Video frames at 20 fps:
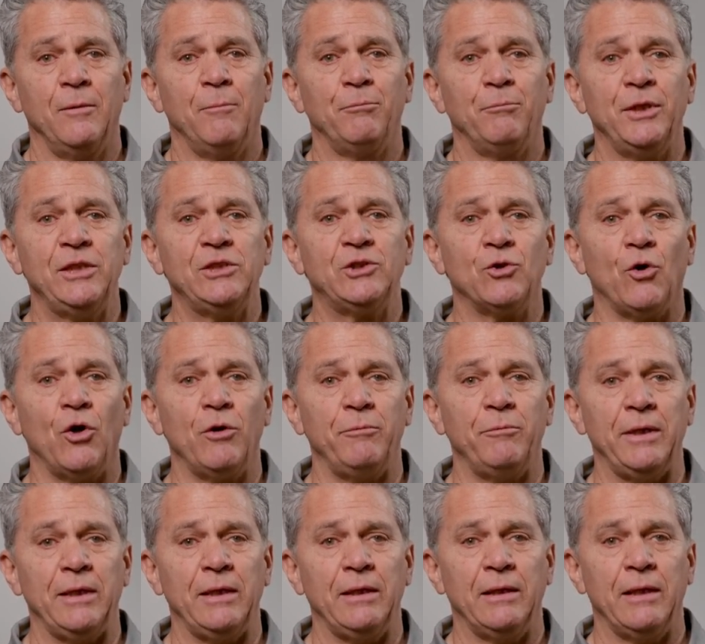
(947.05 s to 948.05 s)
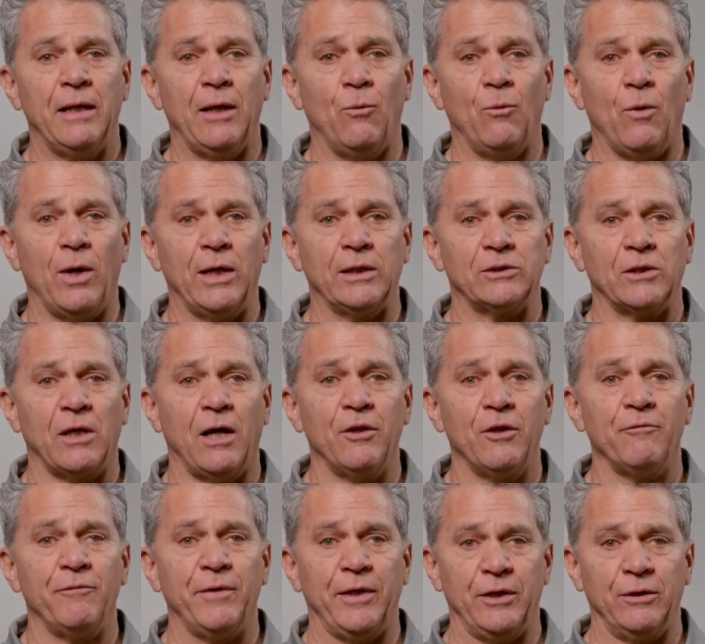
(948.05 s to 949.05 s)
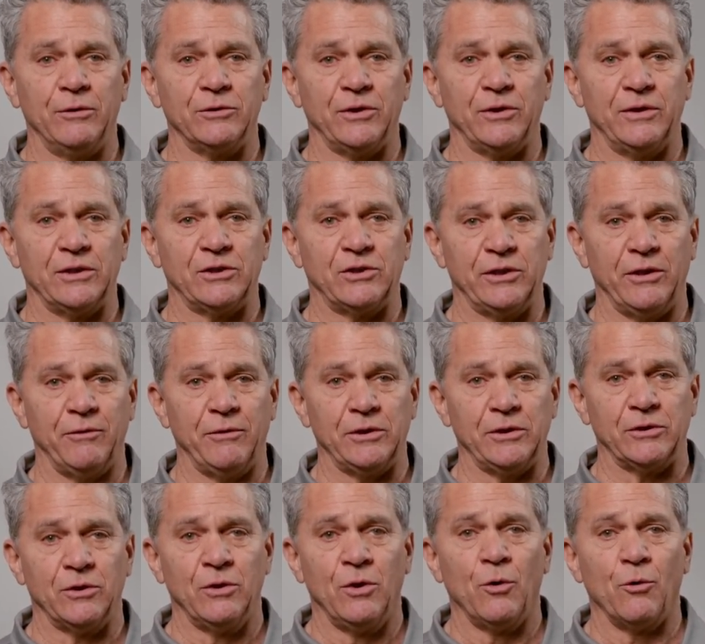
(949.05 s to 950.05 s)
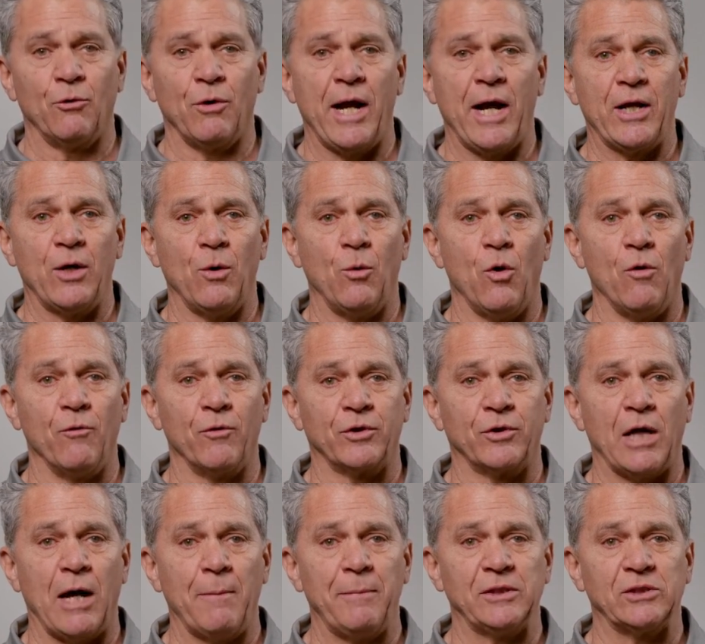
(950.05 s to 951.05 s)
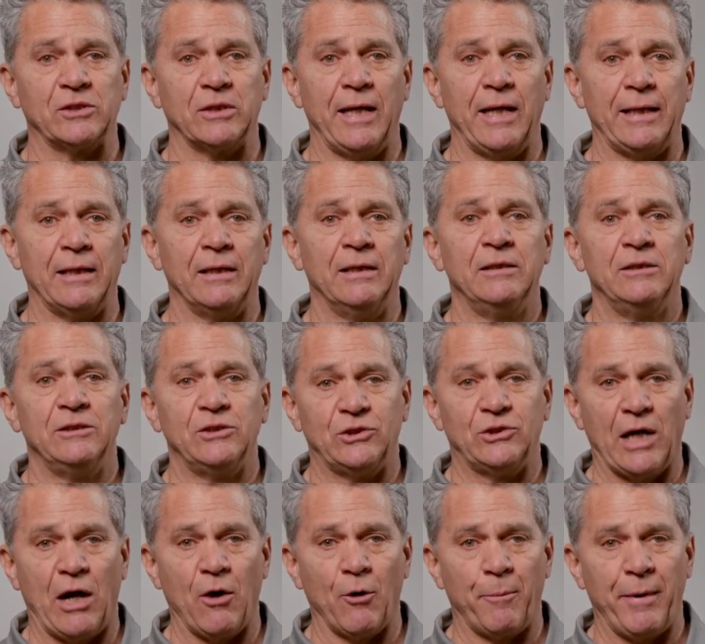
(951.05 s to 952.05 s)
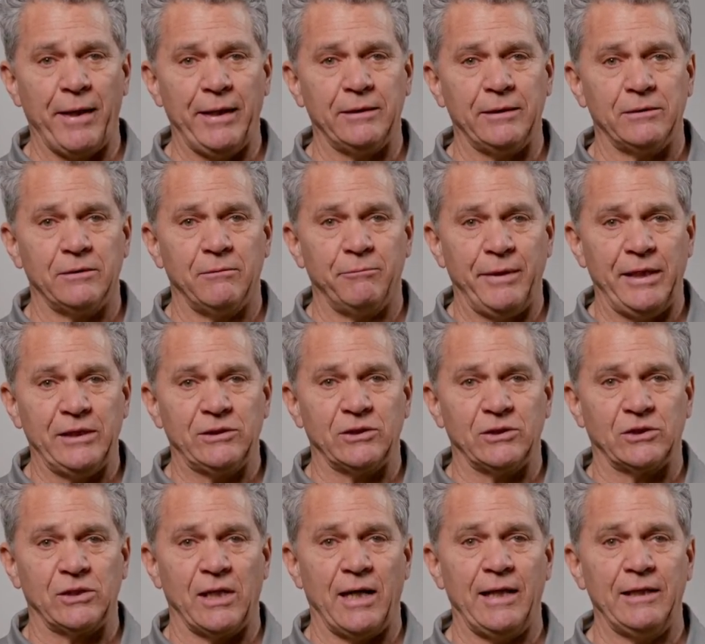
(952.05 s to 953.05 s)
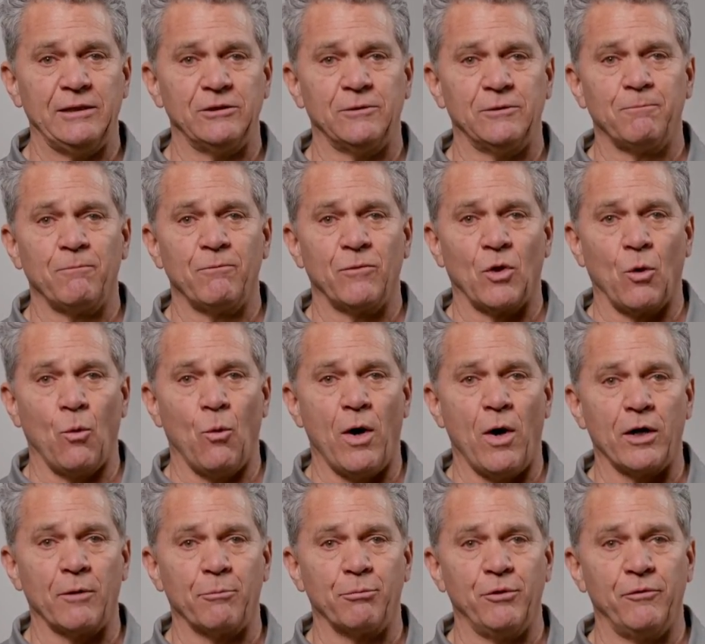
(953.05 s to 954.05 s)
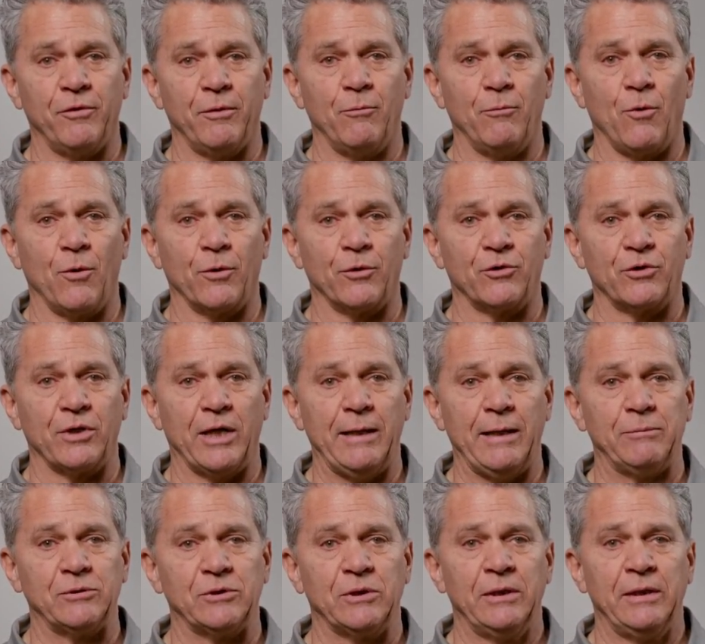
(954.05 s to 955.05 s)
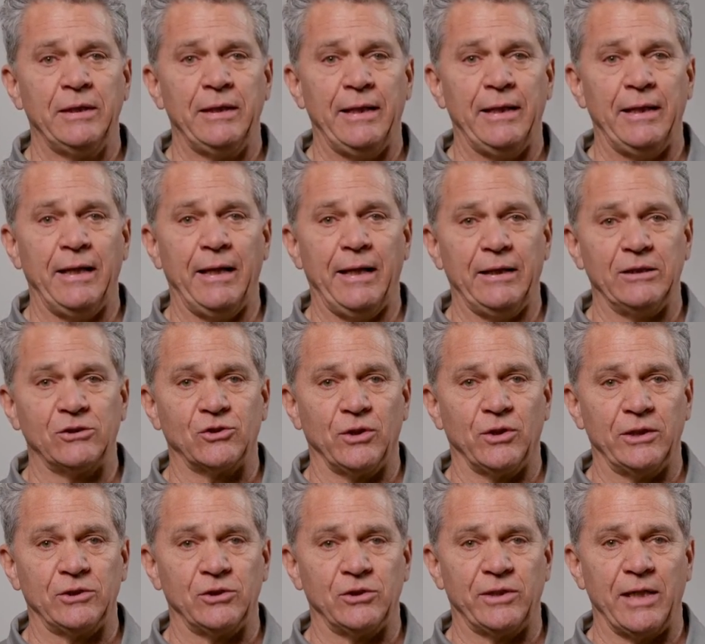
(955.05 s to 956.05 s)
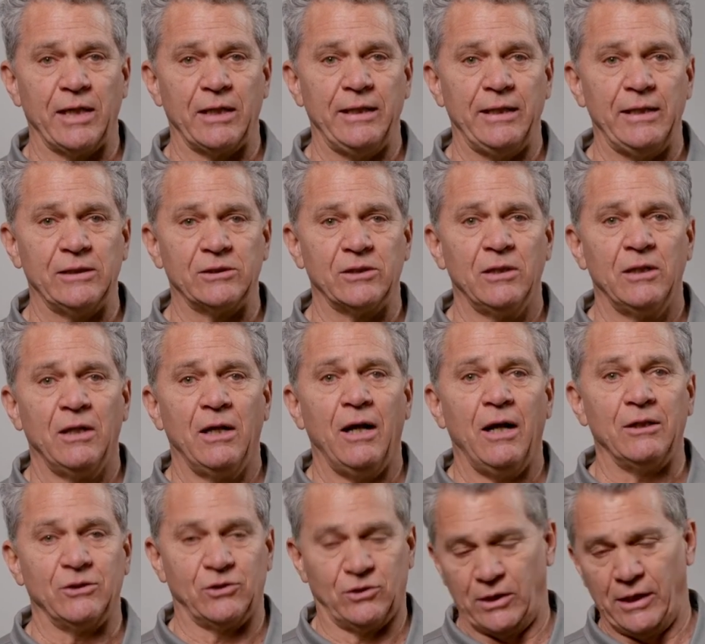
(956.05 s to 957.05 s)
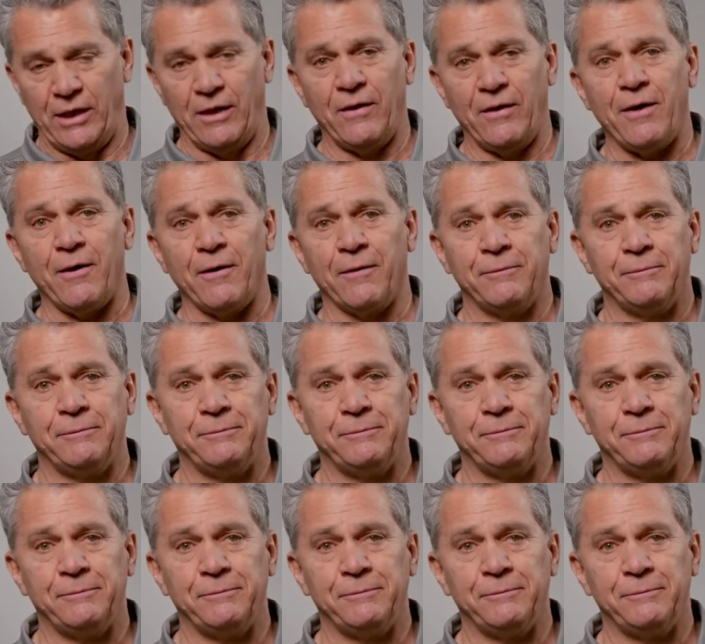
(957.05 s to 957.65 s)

Please join me and watch other videos in the series where I go over topics like shower-based designs, waterproofing mortar types, and installation techniques. I'll see you there.